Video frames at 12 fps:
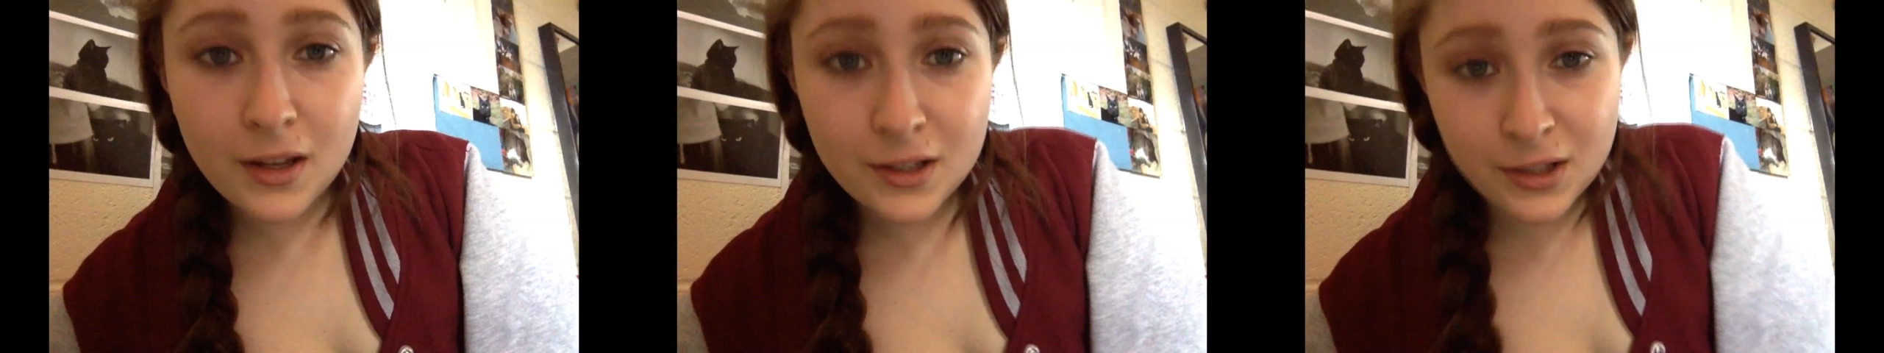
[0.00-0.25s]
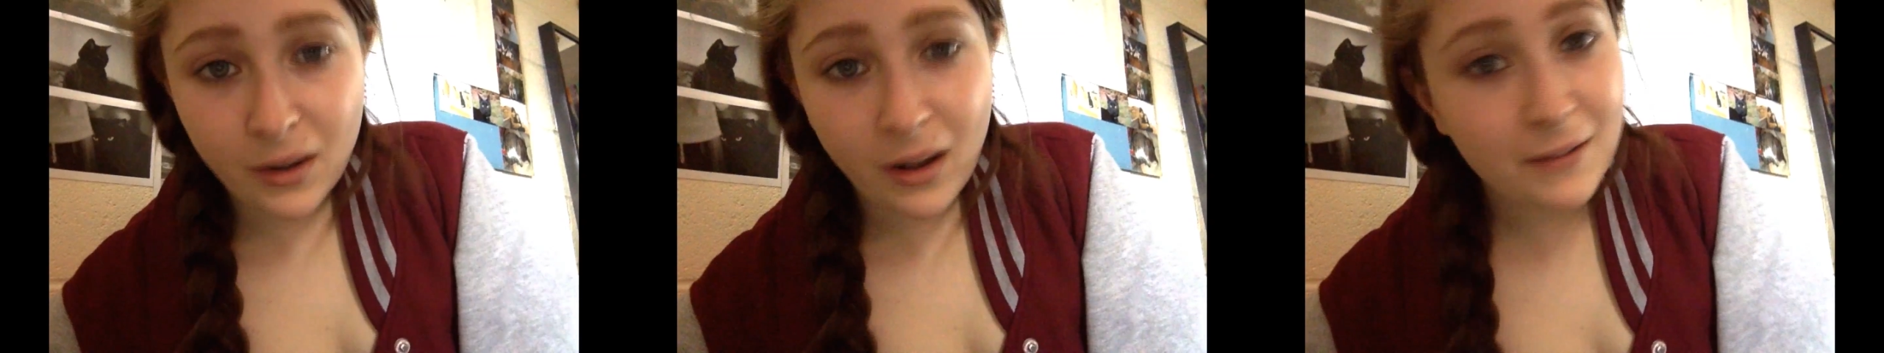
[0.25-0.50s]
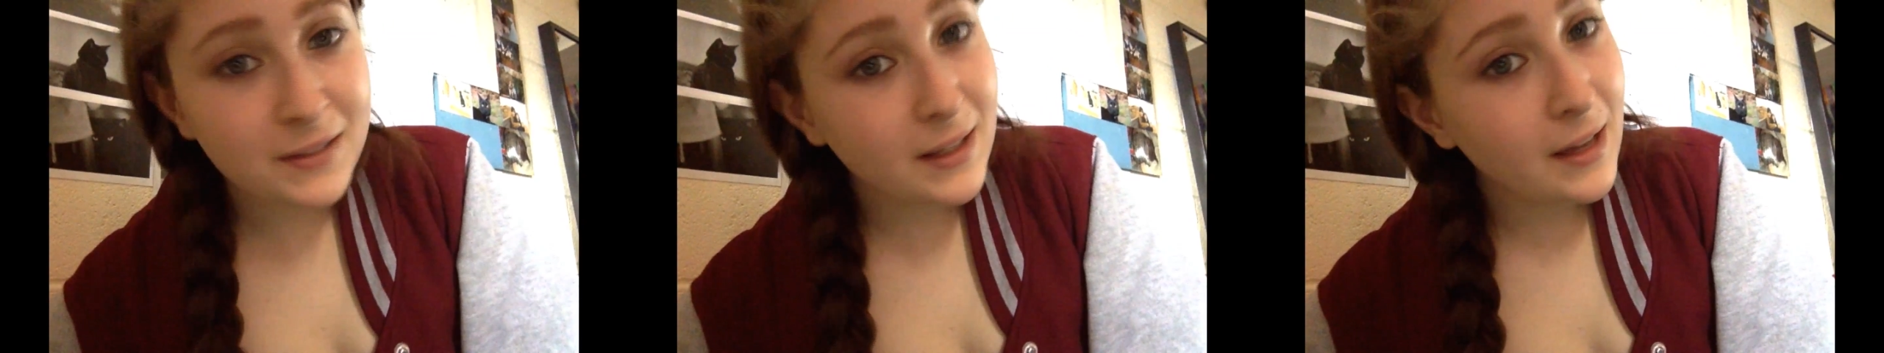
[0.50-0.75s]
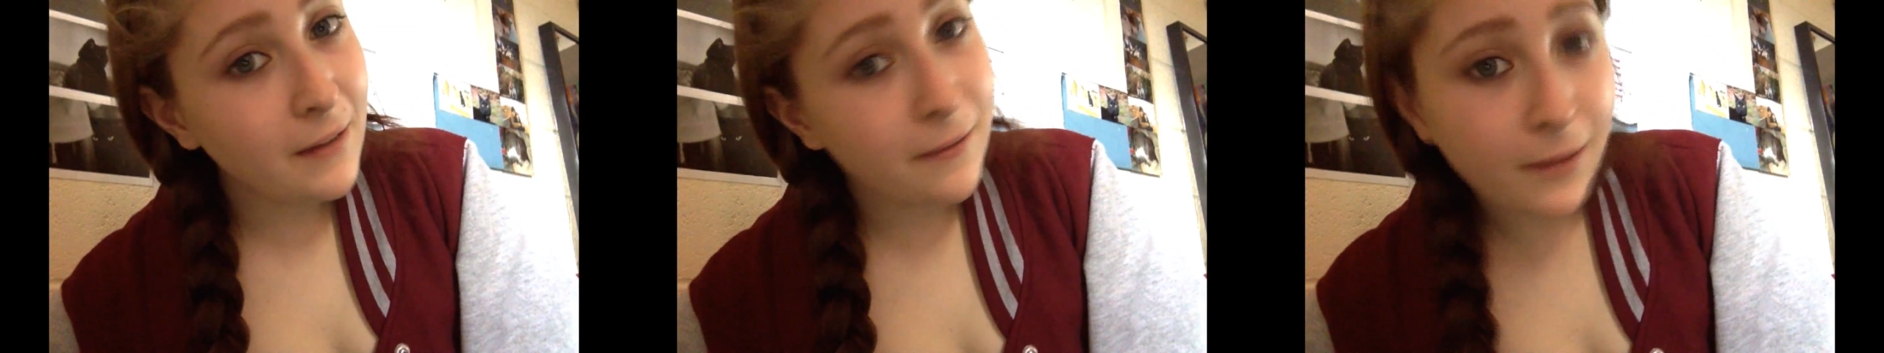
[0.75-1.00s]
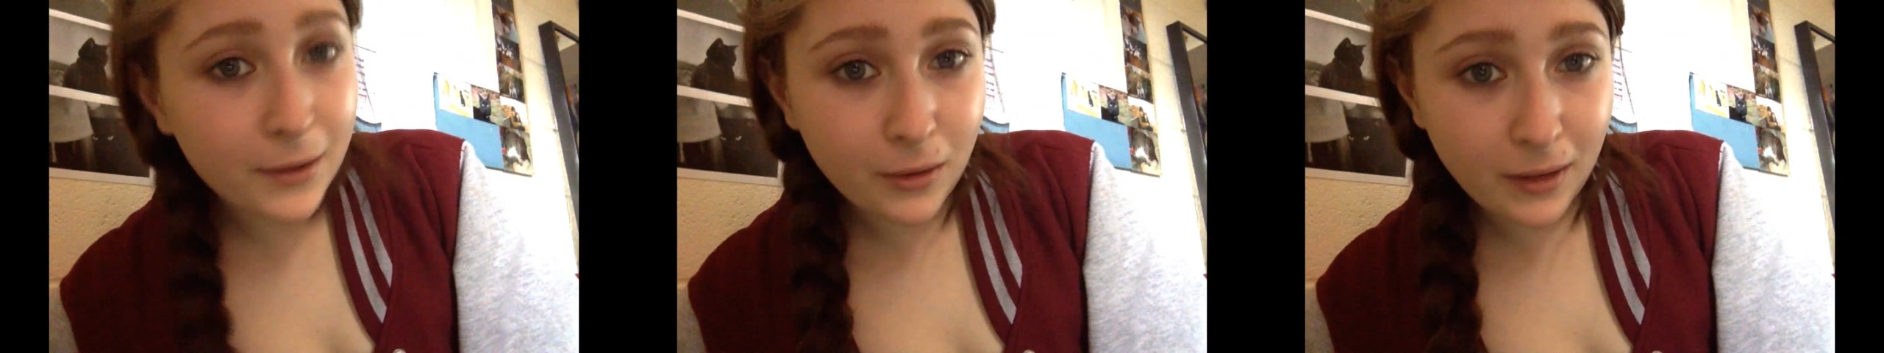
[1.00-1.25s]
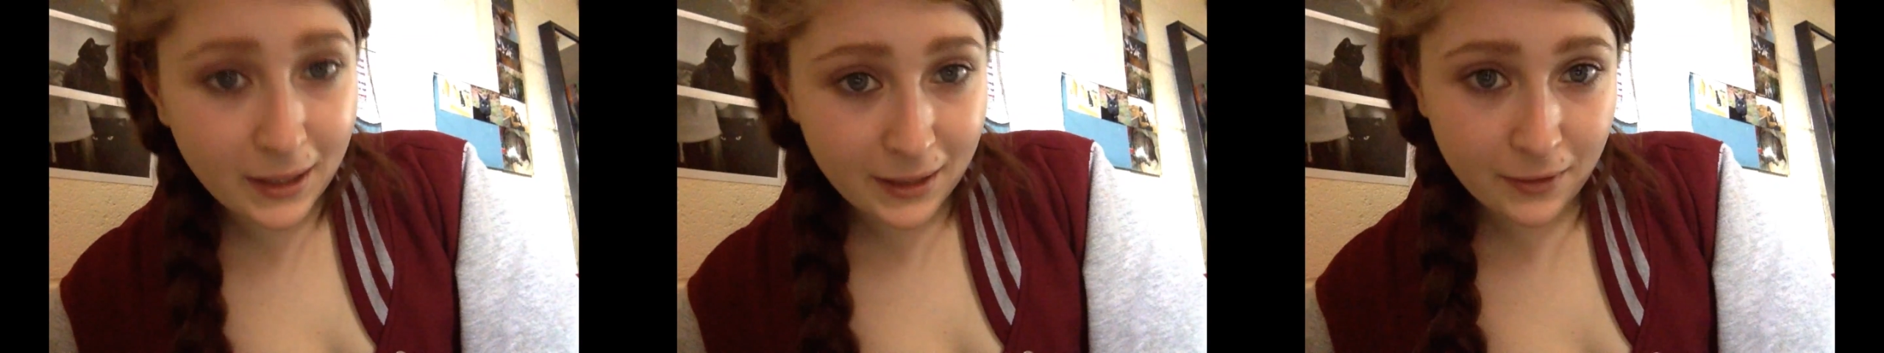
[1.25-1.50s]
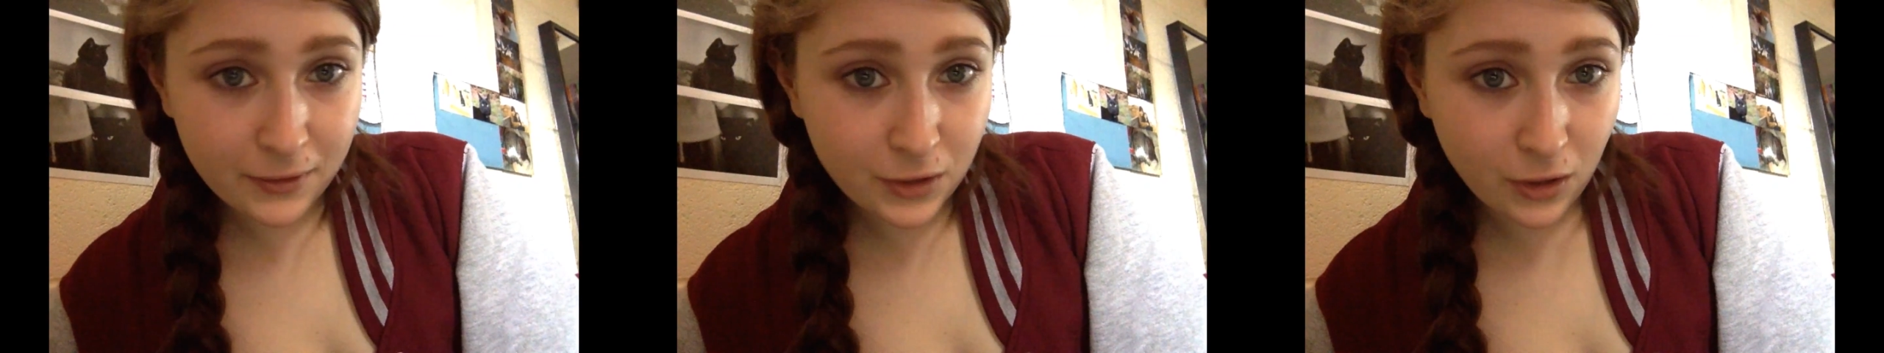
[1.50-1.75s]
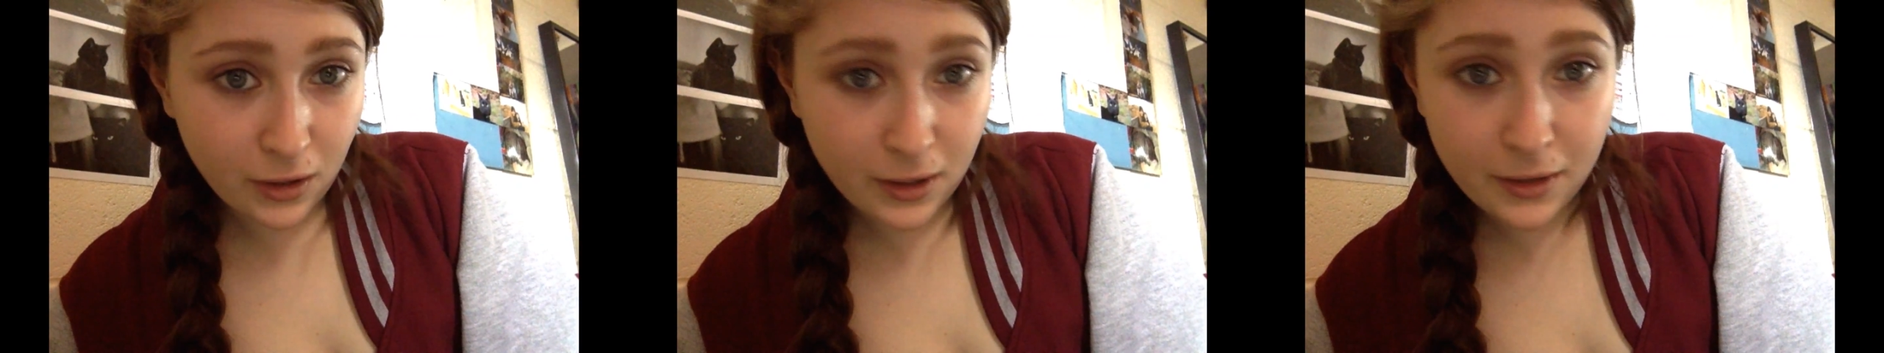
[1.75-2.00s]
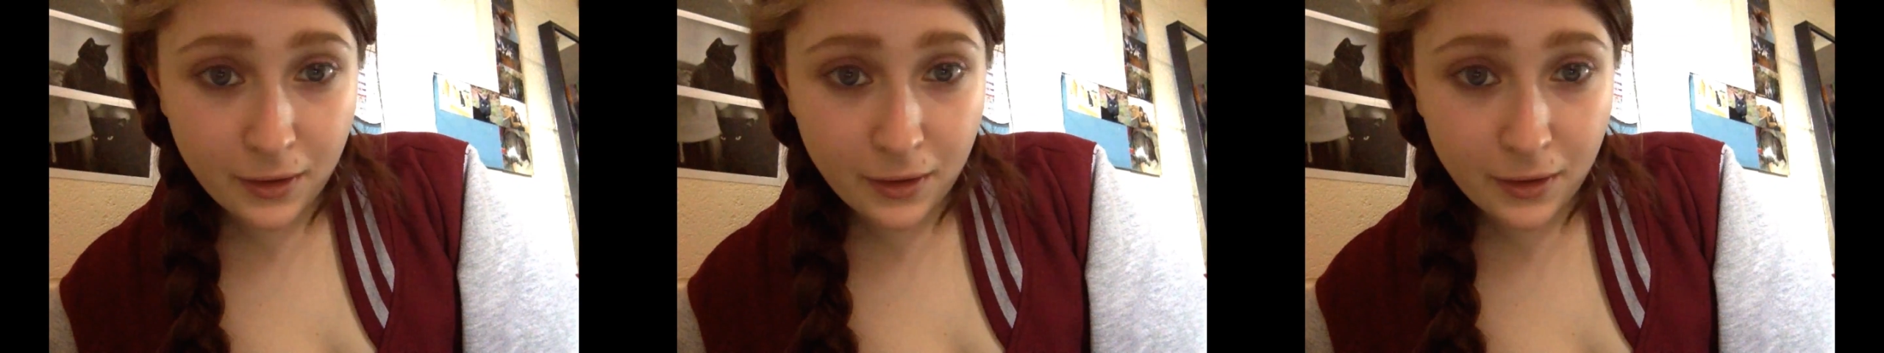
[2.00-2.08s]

So after that final layer of chocolate,